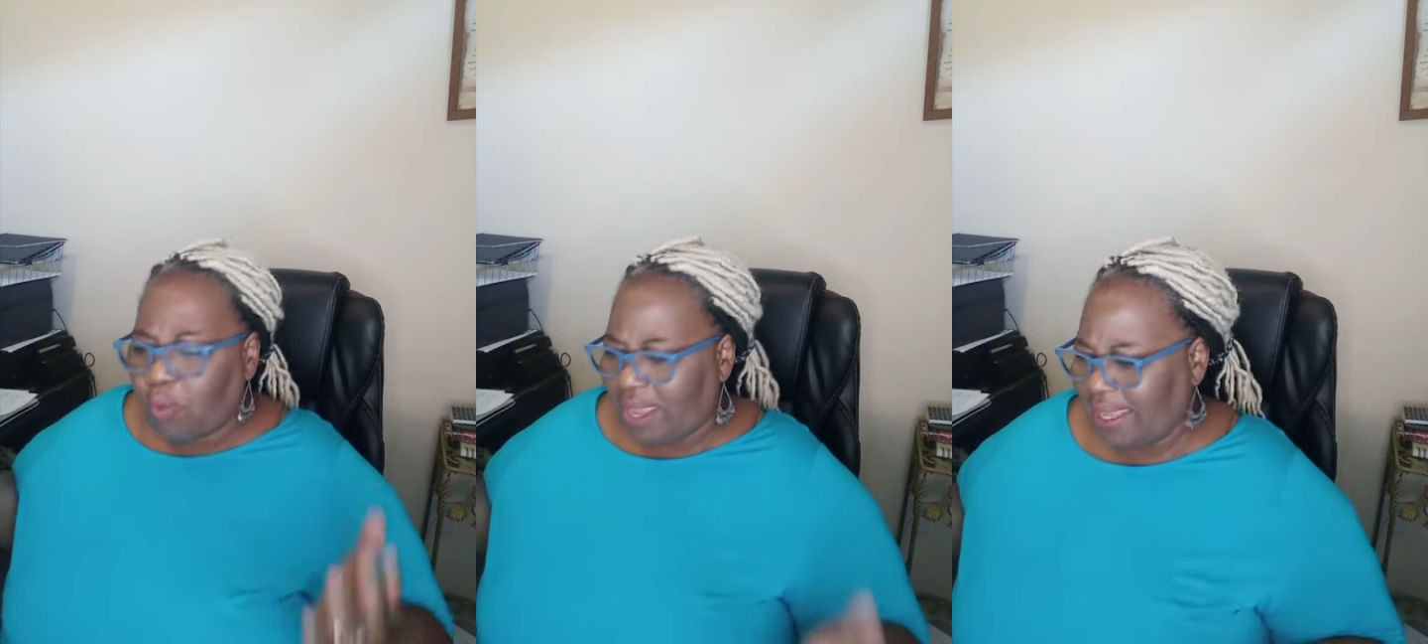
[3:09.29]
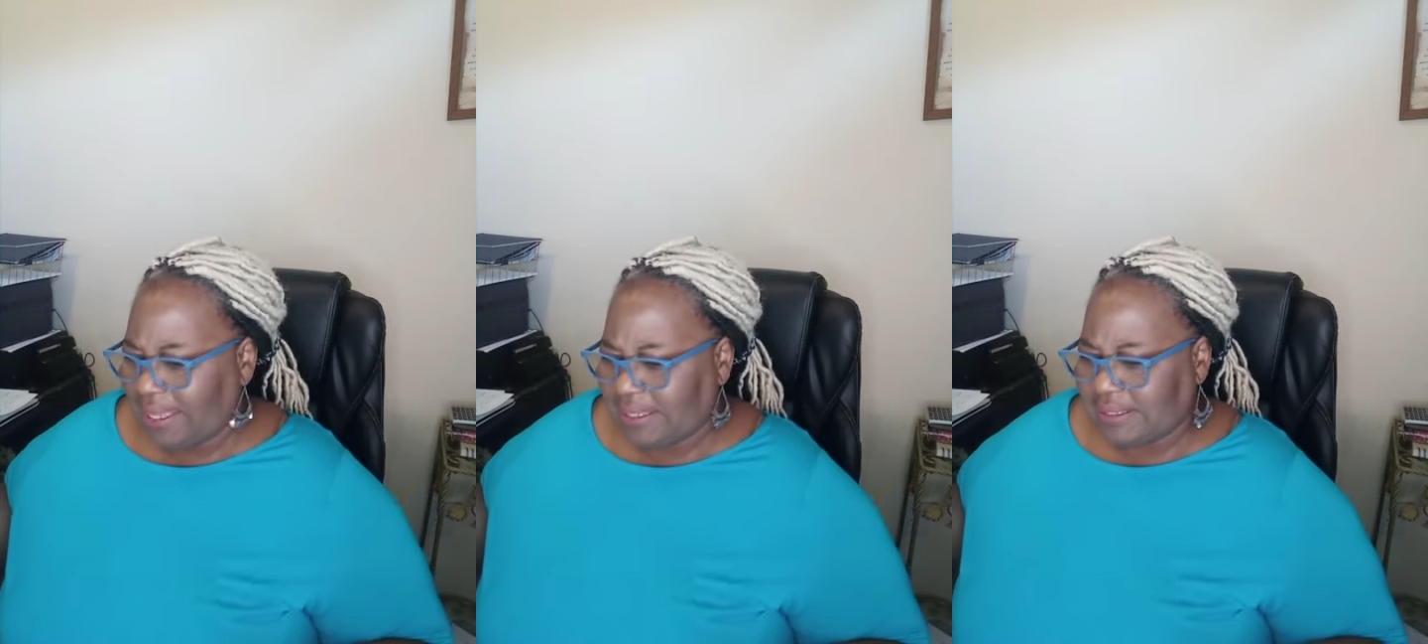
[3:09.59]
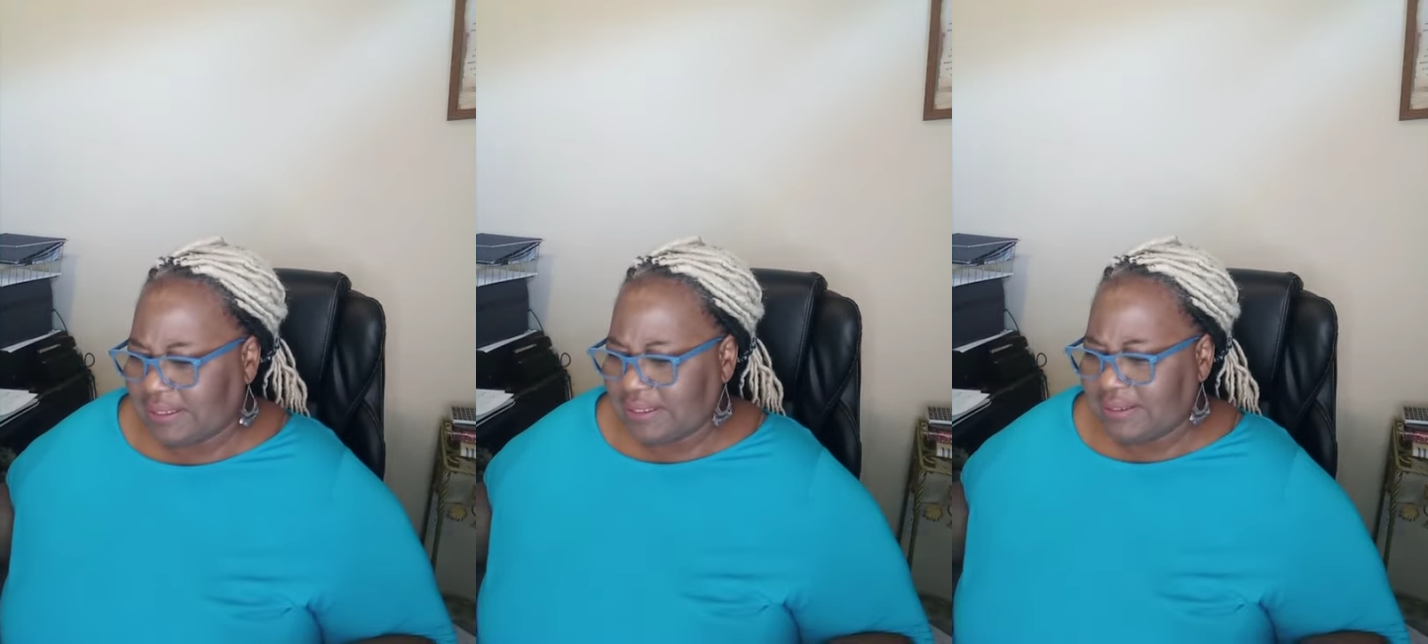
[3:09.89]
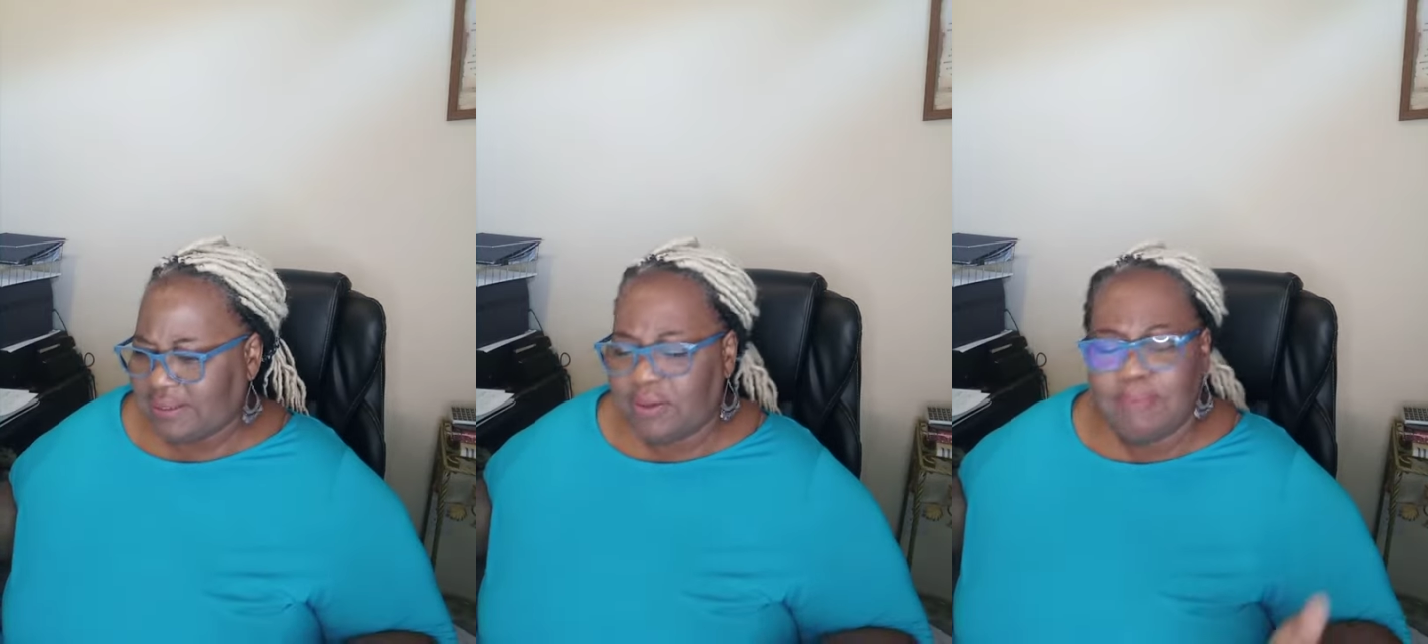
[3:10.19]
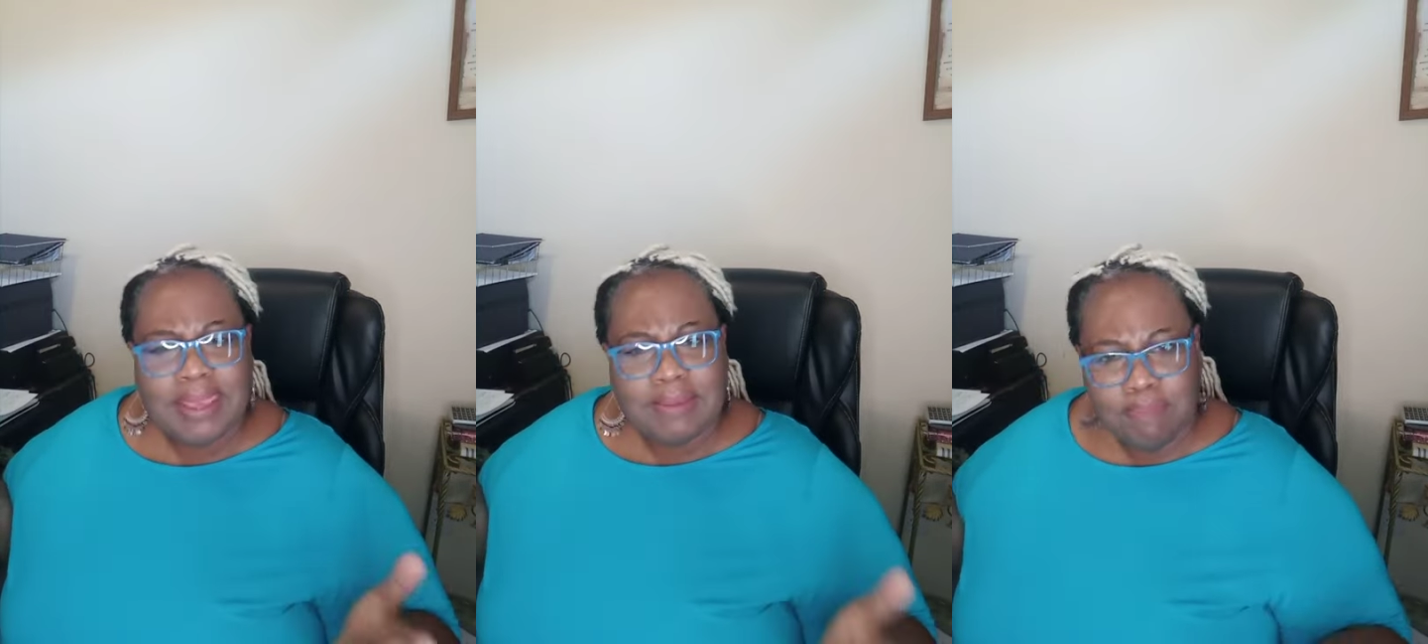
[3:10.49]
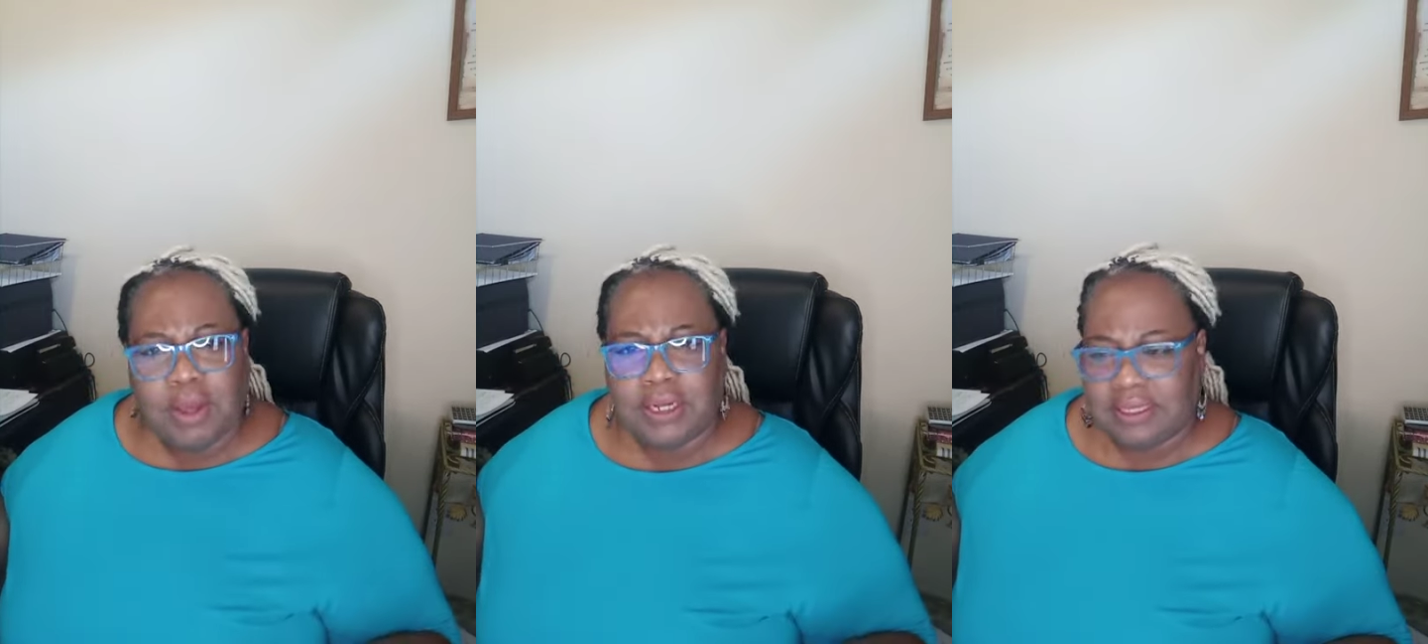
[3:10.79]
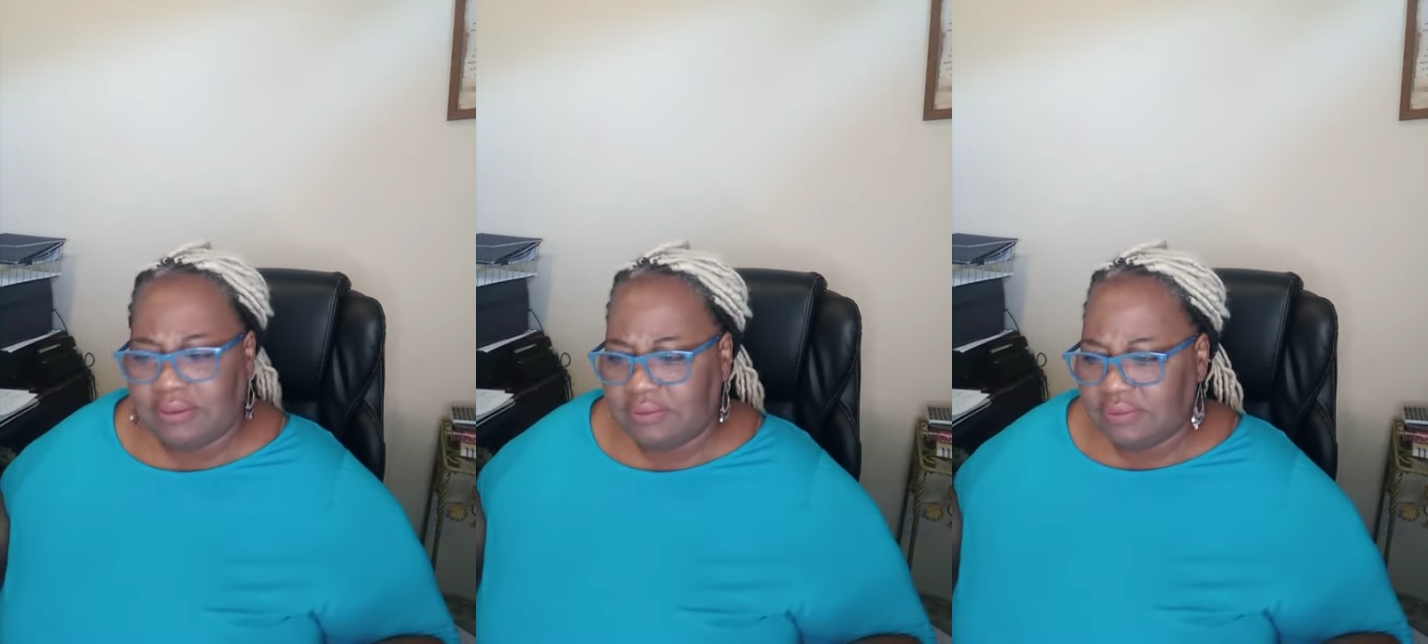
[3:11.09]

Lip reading: ways to make money